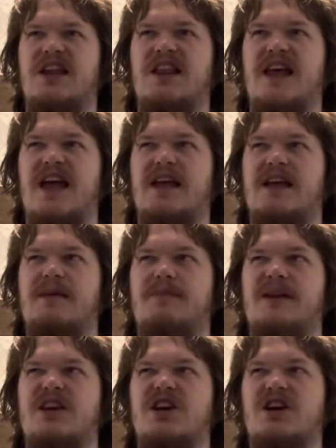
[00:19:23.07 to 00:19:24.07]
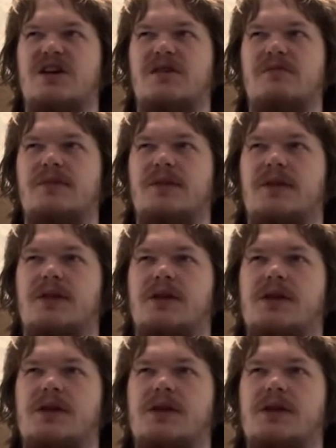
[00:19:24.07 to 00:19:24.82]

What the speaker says: that it becomes